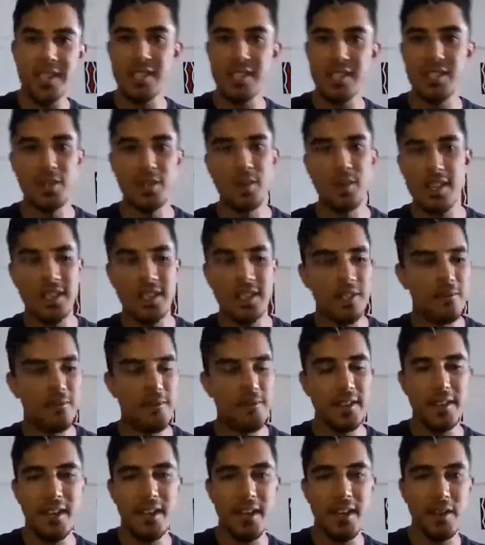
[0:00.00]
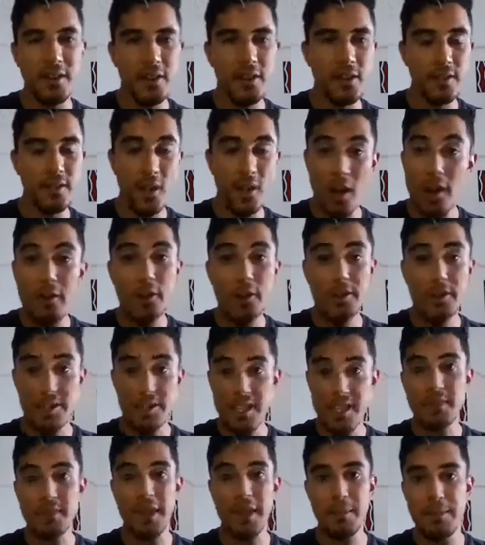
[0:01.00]
He's doing it to feed a hungry ghost." And all those
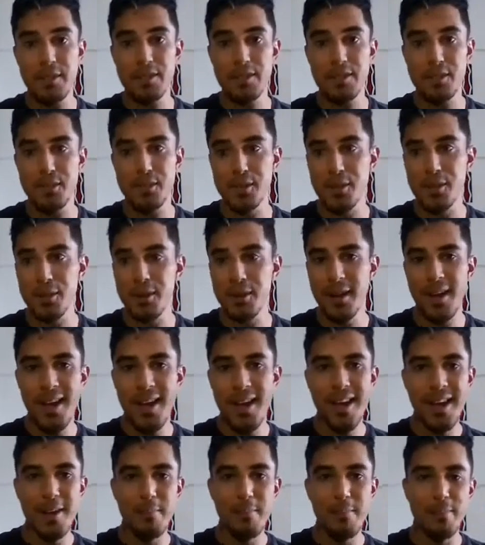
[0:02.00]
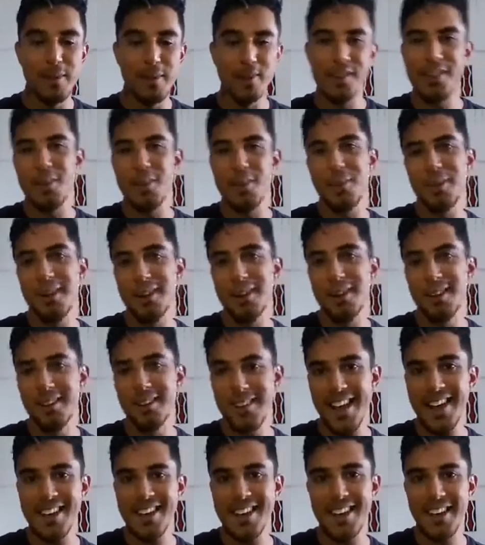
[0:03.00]
things might be true, but look at
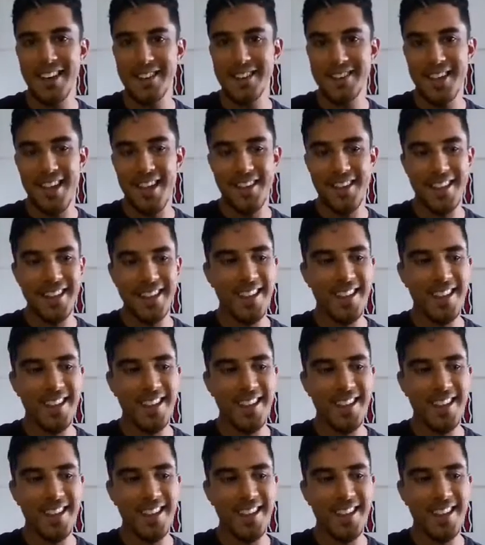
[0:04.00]
where that guy's at.